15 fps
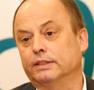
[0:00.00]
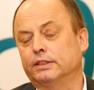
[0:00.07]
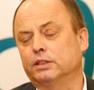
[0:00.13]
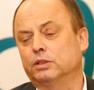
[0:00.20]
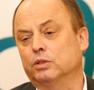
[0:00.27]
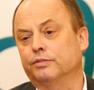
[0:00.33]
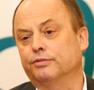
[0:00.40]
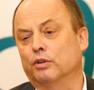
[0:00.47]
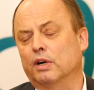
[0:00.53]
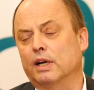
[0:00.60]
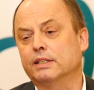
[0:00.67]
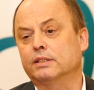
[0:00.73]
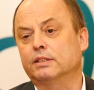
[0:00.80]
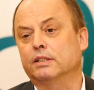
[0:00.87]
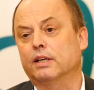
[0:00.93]
So for
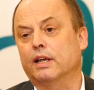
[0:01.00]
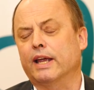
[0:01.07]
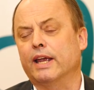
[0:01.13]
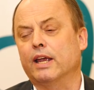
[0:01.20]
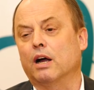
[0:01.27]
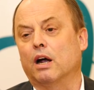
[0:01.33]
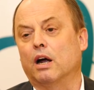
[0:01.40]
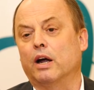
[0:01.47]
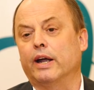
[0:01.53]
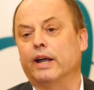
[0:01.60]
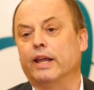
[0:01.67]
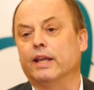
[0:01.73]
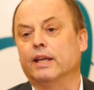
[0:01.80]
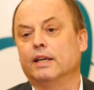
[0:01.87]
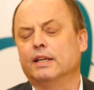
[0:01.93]
us,
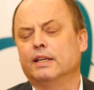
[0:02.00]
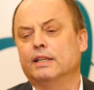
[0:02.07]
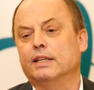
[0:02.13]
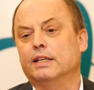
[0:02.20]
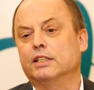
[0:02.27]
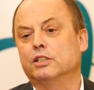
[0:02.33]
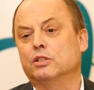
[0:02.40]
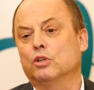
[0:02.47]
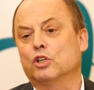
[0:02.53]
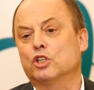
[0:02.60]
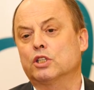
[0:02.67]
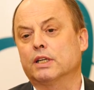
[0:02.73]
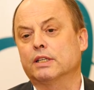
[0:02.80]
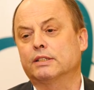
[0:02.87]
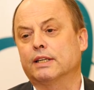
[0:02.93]
AI is not
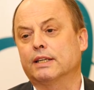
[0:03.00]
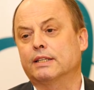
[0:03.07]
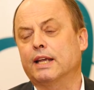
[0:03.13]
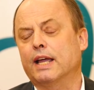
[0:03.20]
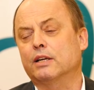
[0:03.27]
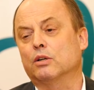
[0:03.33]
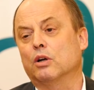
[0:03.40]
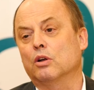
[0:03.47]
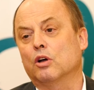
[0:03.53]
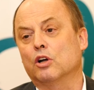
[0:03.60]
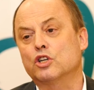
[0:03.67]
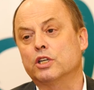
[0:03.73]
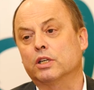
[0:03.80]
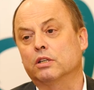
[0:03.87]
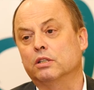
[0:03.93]
just a
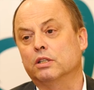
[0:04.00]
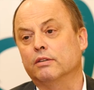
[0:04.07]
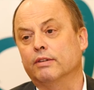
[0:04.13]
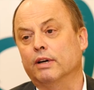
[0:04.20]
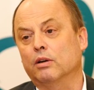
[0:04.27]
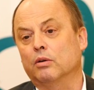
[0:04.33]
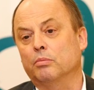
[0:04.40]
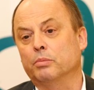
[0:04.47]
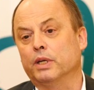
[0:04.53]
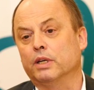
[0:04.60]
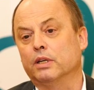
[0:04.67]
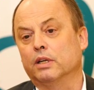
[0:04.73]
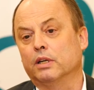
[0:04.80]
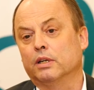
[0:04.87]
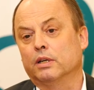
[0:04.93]
technological
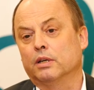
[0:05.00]
development,